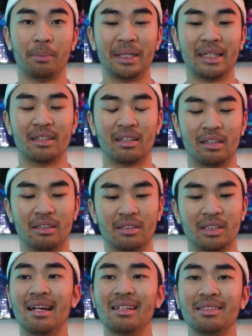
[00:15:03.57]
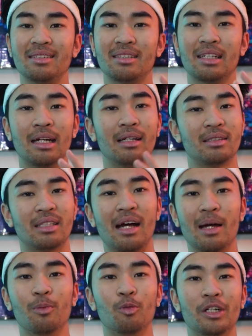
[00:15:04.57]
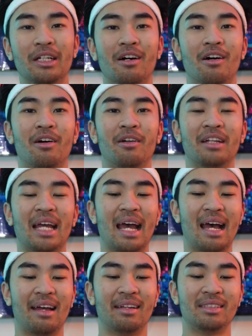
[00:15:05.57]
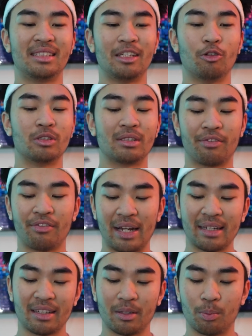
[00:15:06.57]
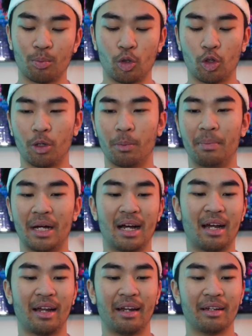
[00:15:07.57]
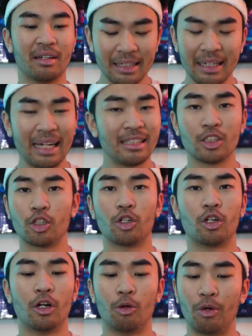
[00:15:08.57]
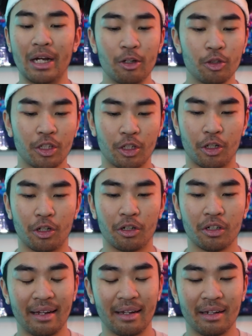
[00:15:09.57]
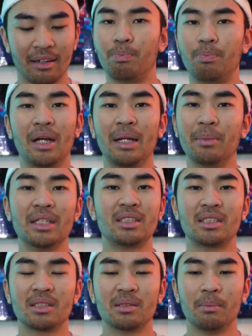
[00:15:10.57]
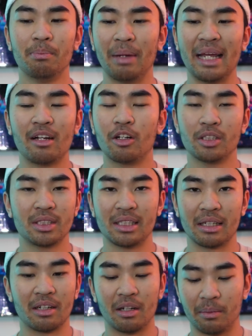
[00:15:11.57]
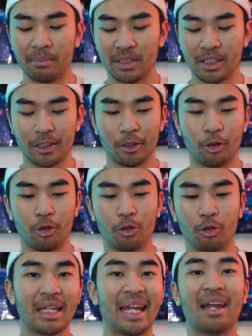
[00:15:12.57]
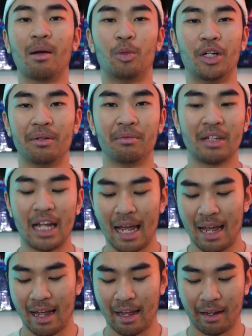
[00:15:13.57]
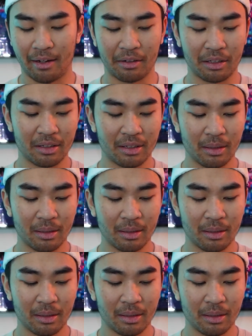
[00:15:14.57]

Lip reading: because as time went on, as she was affected more by nature around her, it pretty much made her succumb to Cameron, and